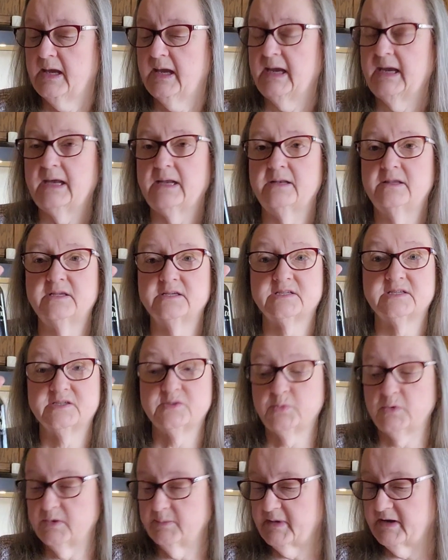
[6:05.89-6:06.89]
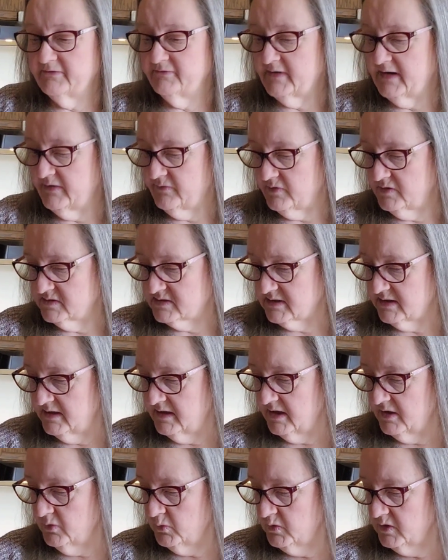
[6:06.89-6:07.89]
And this is one of my favorites.
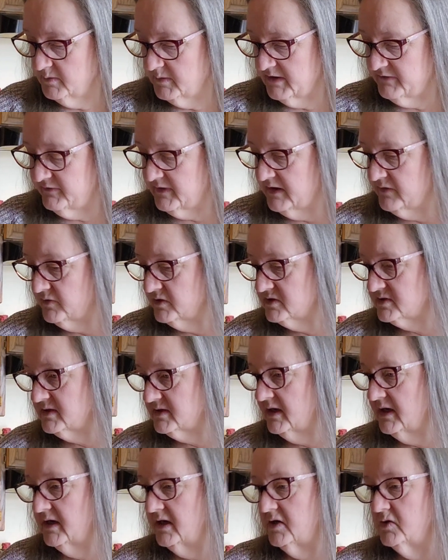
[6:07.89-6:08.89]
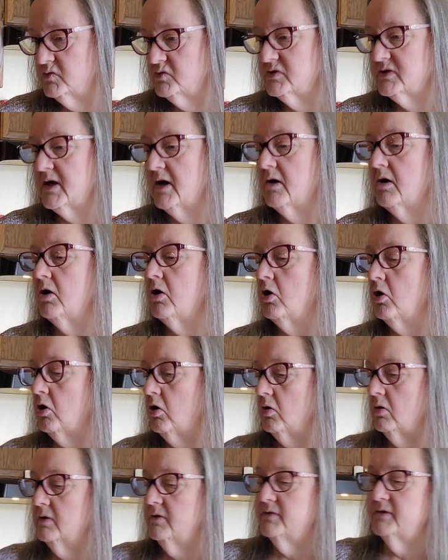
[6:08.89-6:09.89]
Another one of my favorites that I use
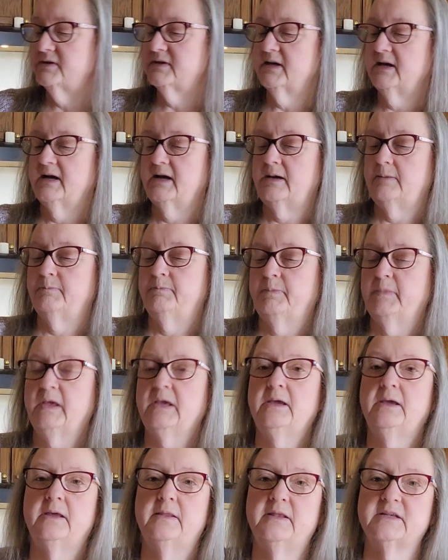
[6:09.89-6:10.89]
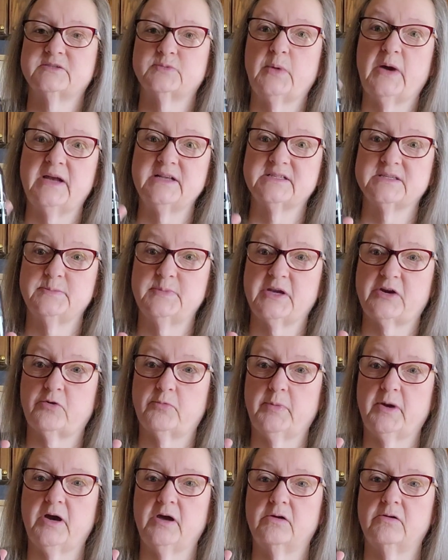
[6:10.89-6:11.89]
all the time, that's why it's a bigger
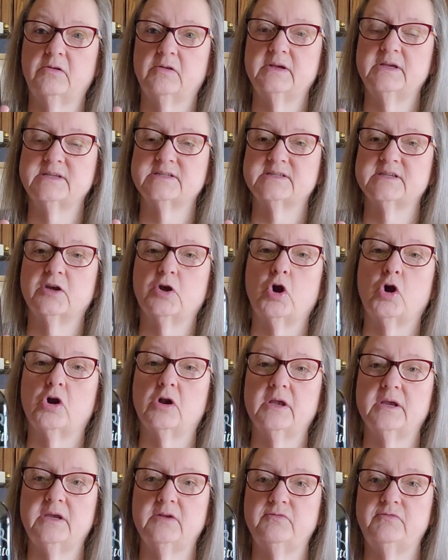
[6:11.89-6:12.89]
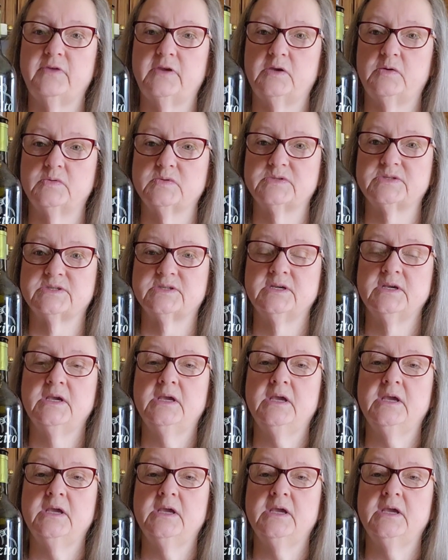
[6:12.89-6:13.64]
bottle, is the garlic infused.